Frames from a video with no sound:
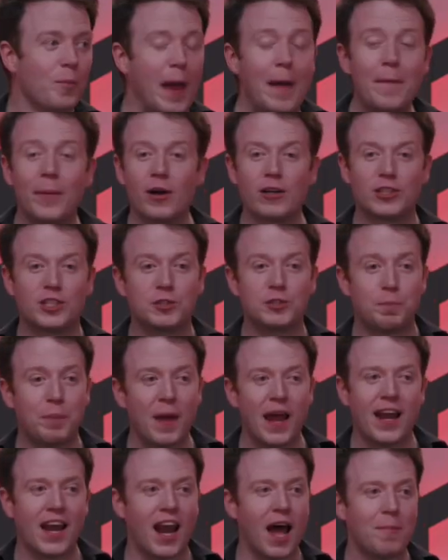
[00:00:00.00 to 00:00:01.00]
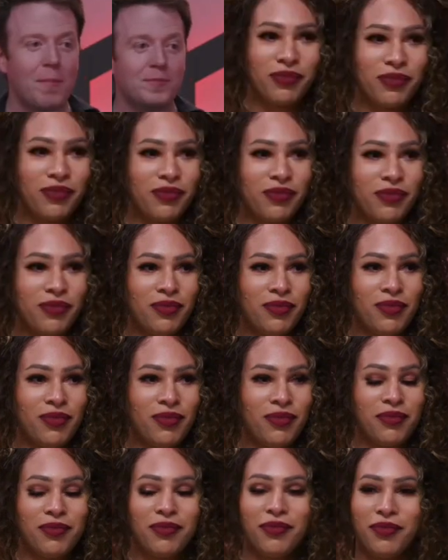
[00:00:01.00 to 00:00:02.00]
be censored. People are spitting up dice.
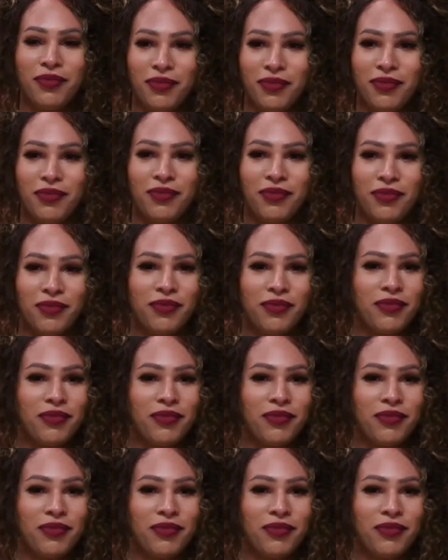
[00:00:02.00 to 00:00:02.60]
And